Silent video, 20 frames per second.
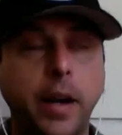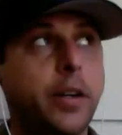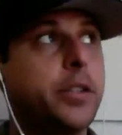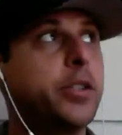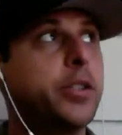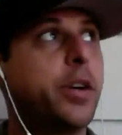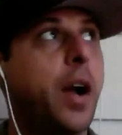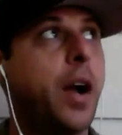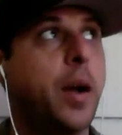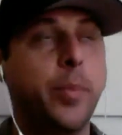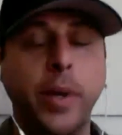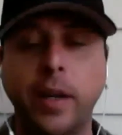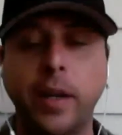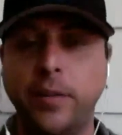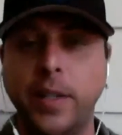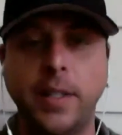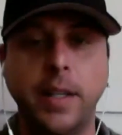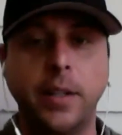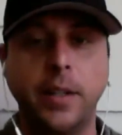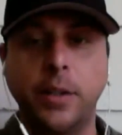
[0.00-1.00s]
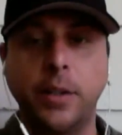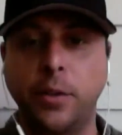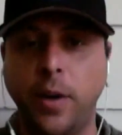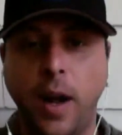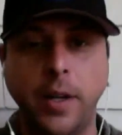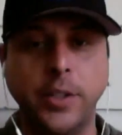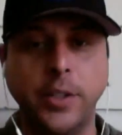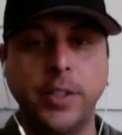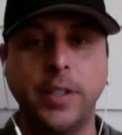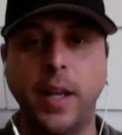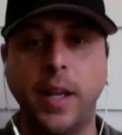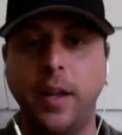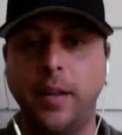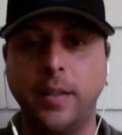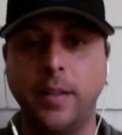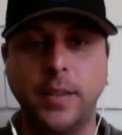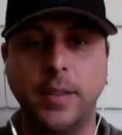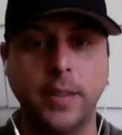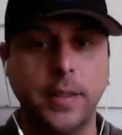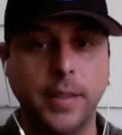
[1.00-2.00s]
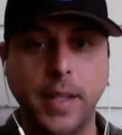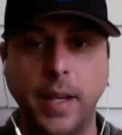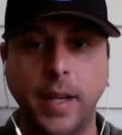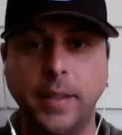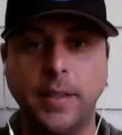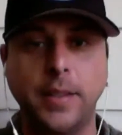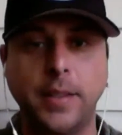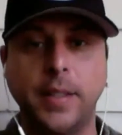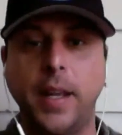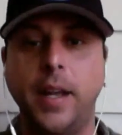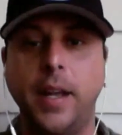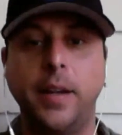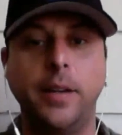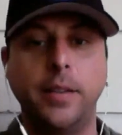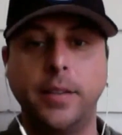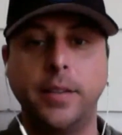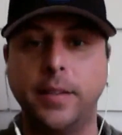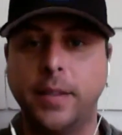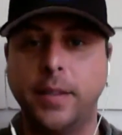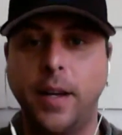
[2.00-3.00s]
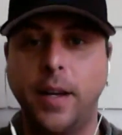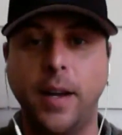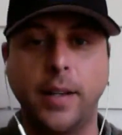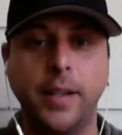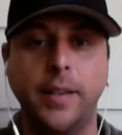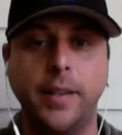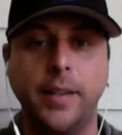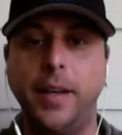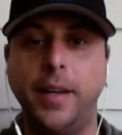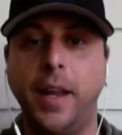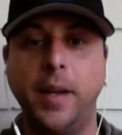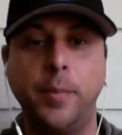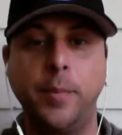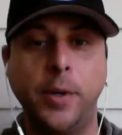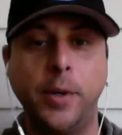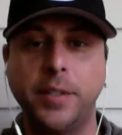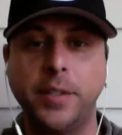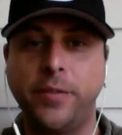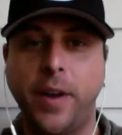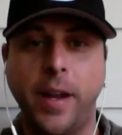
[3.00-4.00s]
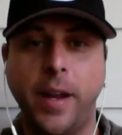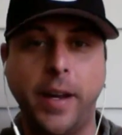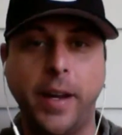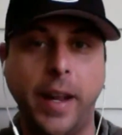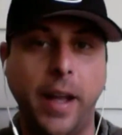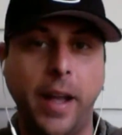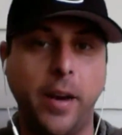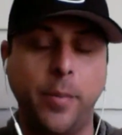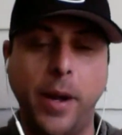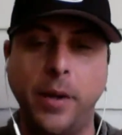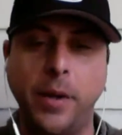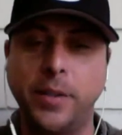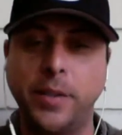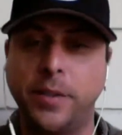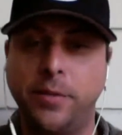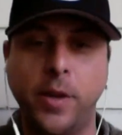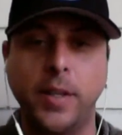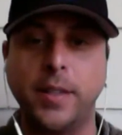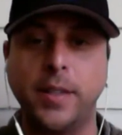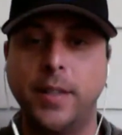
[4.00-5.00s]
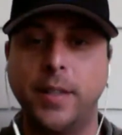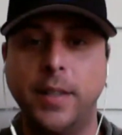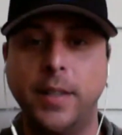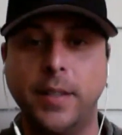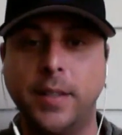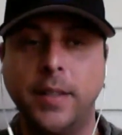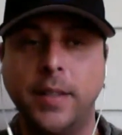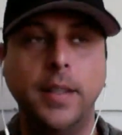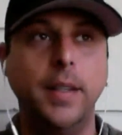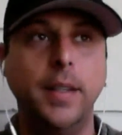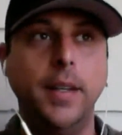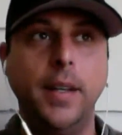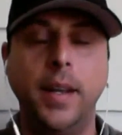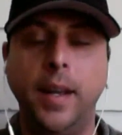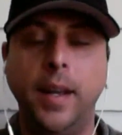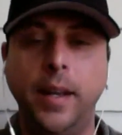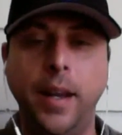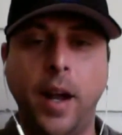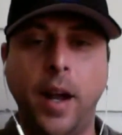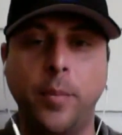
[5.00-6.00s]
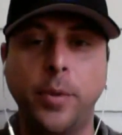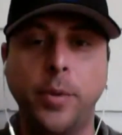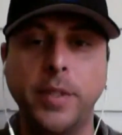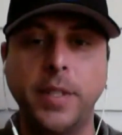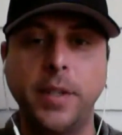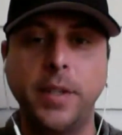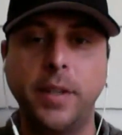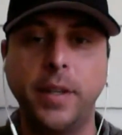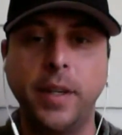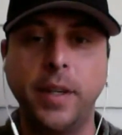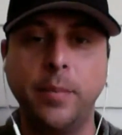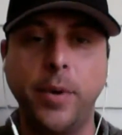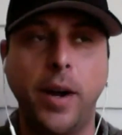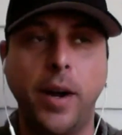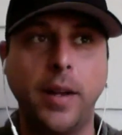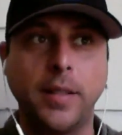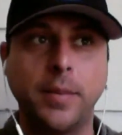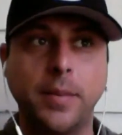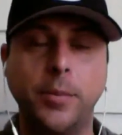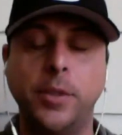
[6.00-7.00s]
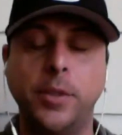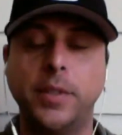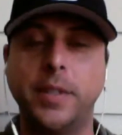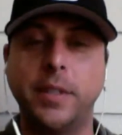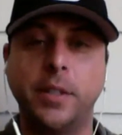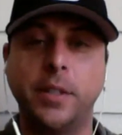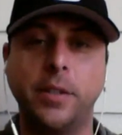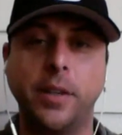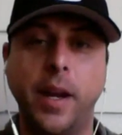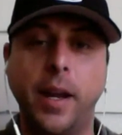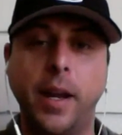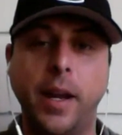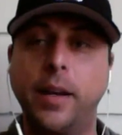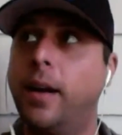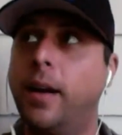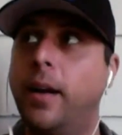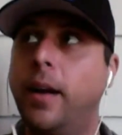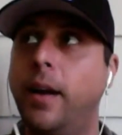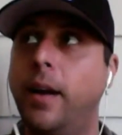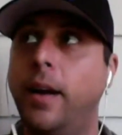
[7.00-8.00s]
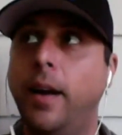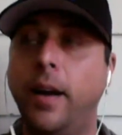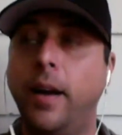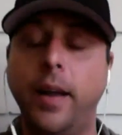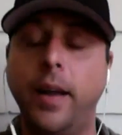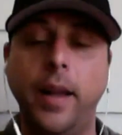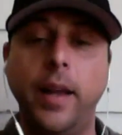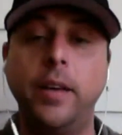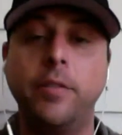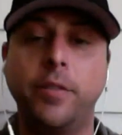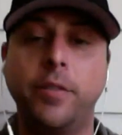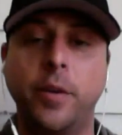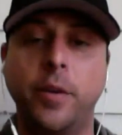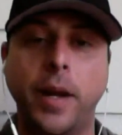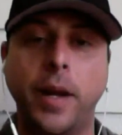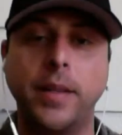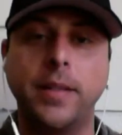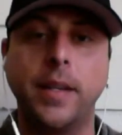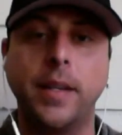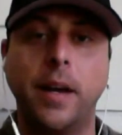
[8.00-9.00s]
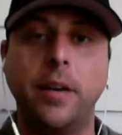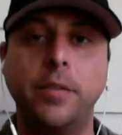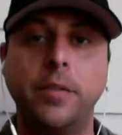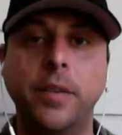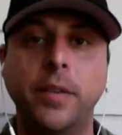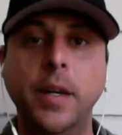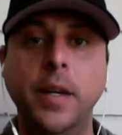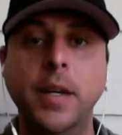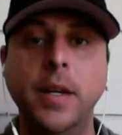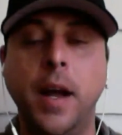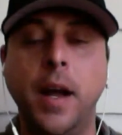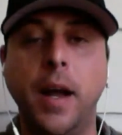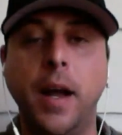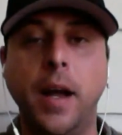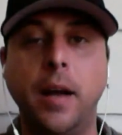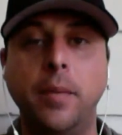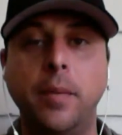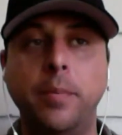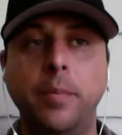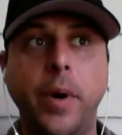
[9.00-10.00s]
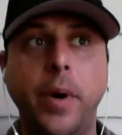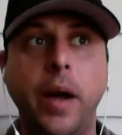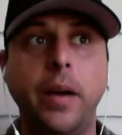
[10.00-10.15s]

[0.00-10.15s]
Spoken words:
dropping, visiting garage sales, estate sales, talking to neighbors, finding out about divorces, any opportunity possible to create a in for myself. But